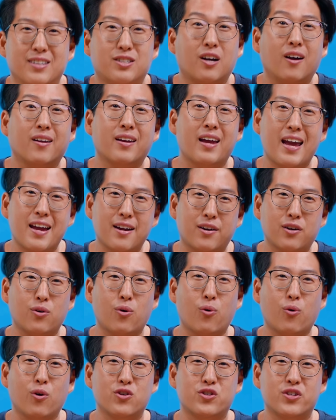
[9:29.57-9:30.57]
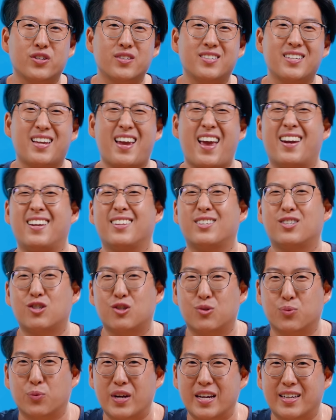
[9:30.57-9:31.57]
It's called Anchor Origins and it's
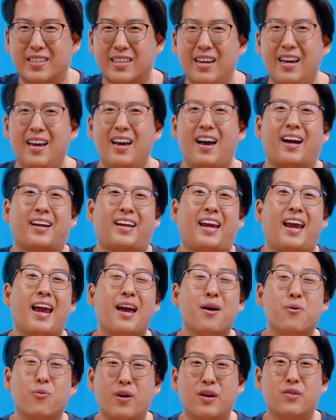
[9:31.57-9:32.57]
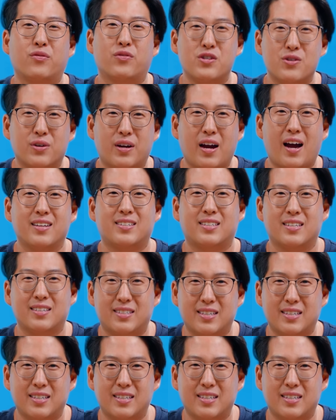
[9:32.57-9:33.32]
sweet. I can't wait for you guys to